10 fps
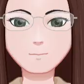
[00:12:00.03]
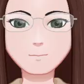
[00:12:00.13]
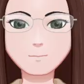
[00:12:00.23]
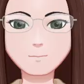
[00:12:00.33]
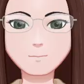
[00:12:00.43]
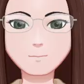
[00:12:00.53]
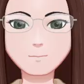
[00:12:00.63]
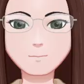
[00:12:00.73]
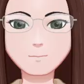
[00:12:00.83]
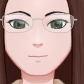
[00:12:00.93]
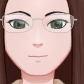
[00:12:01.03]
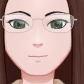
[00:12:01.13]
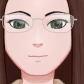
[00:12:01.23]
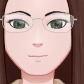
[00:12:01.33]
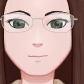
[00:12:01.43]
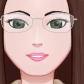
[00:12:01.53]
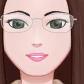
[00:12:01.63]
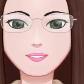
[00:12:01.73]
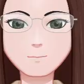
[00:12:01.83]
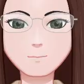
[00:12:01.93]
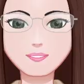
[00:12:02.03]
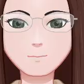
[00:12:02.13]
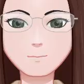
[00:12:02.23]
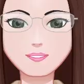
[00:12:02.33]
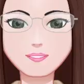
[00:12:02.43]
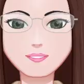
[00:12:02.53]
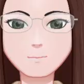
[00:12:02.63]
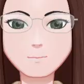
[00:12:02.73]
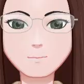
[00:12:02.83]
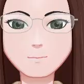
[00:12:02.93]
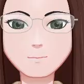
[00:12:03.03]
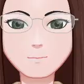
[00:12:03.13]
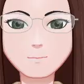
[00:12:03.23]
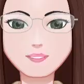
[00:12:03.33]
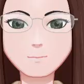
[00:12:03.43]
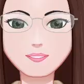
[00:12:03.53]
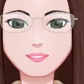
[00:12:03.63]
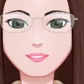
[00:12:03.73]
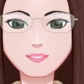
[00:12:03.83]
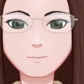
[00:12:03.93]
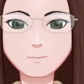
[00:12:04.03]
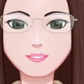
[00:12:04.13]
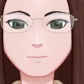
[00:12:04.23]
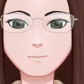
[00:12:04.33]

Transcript: I don't want it to be, you know, ugly or anything.